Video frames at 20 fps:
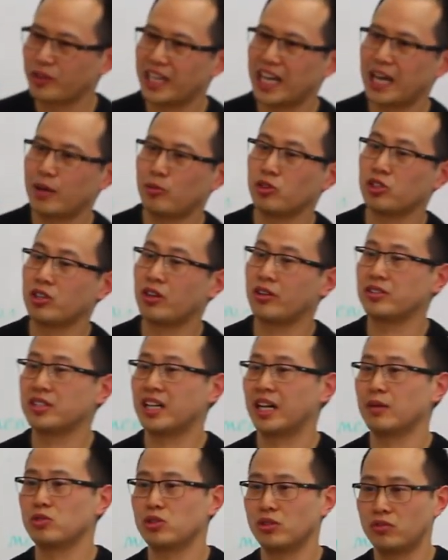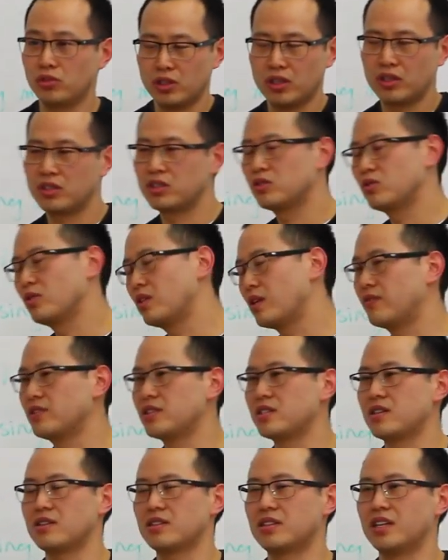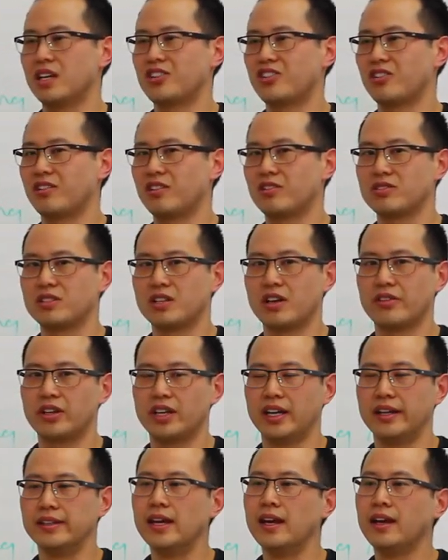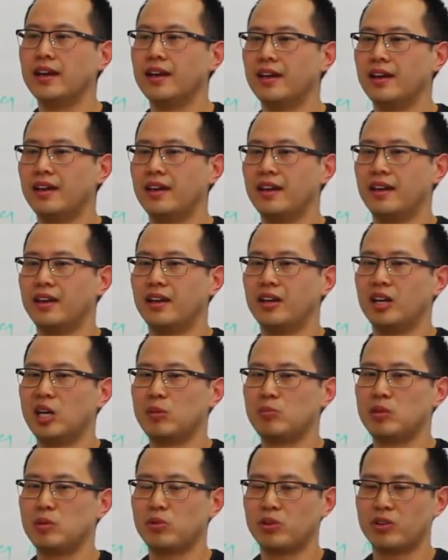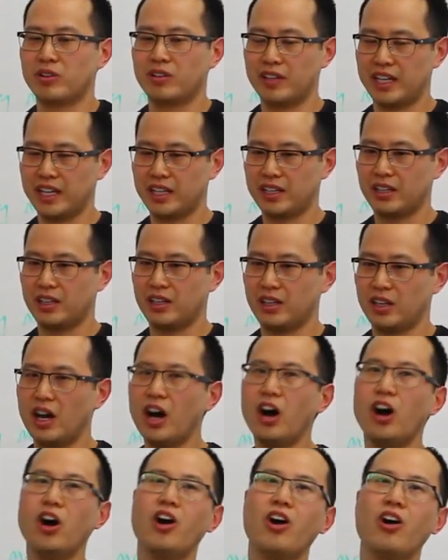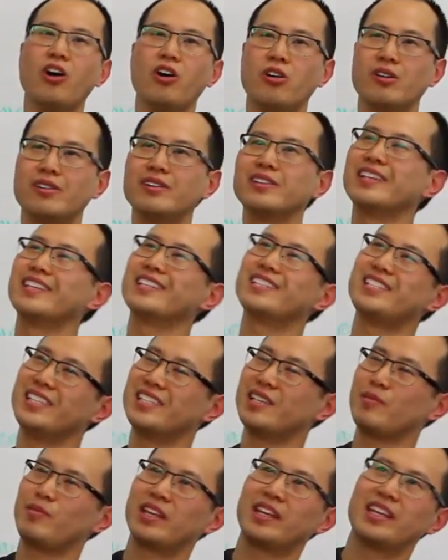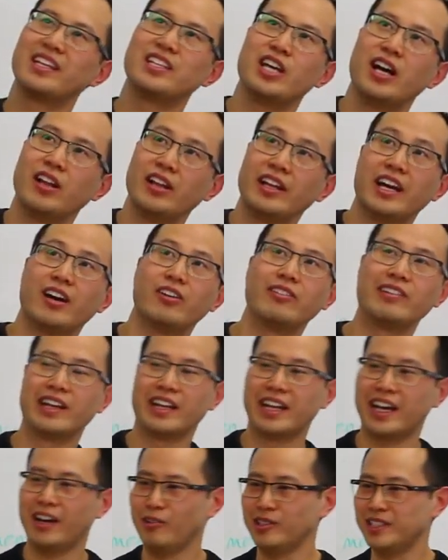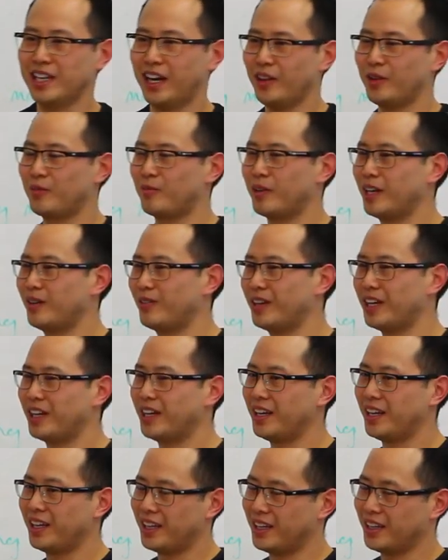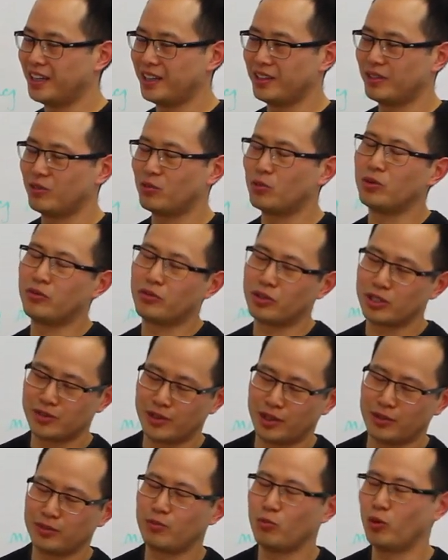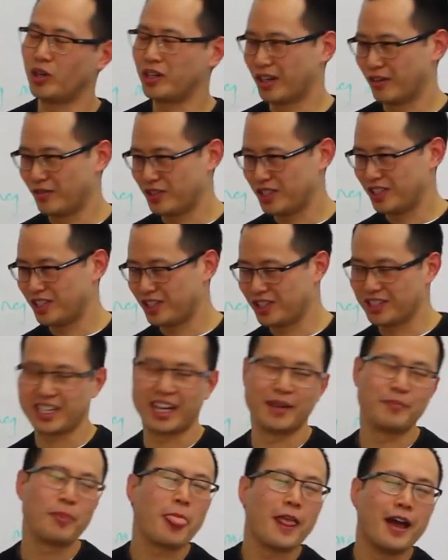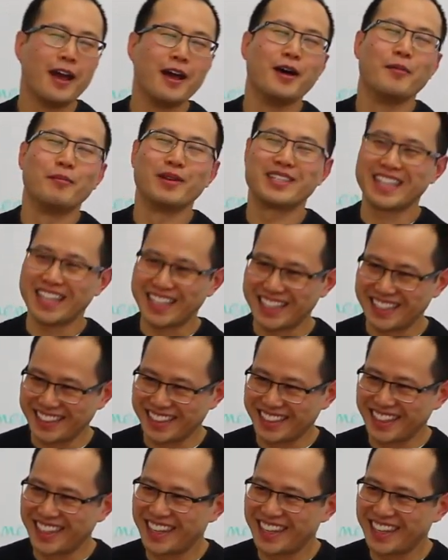happens all the time. So if you had to do the facilitation, here's another hint. People are gonna like, oh, and they see something and they yell it out, and I will tell them right away. First of all, one conversation at a time. But secondly,